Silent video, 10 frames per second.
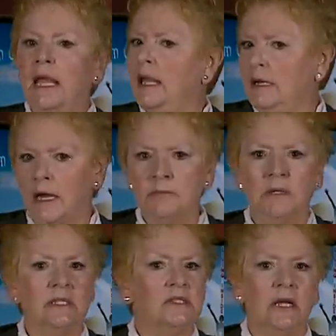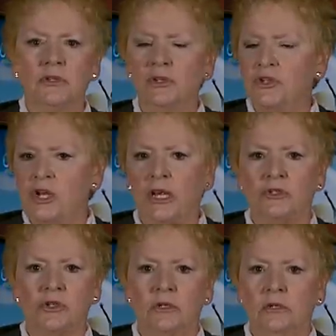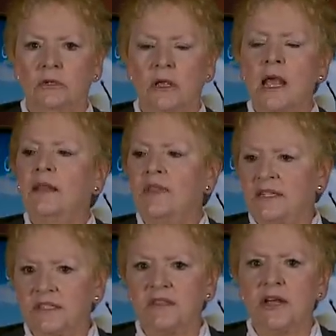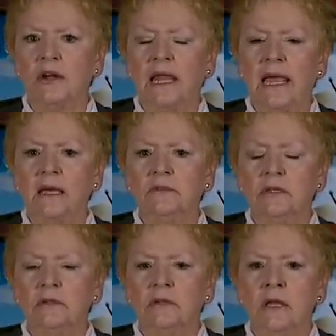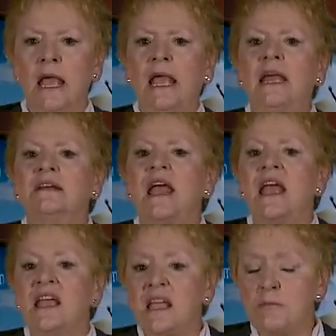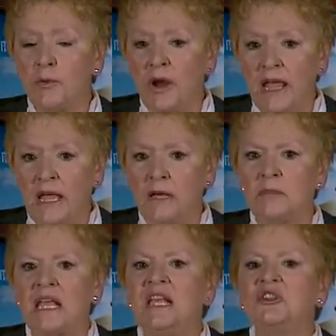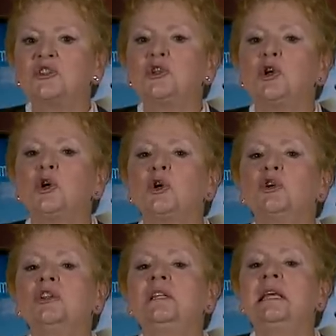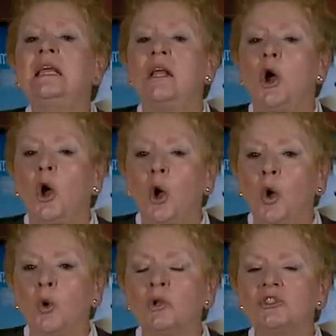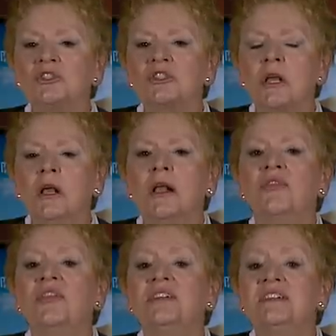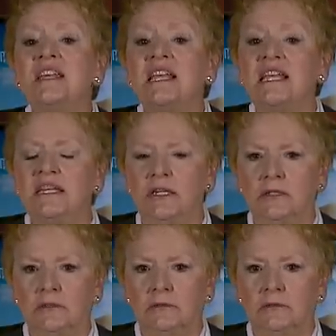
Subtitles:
and it's not going to change. That's their land, and Abraham eternally holds the deed,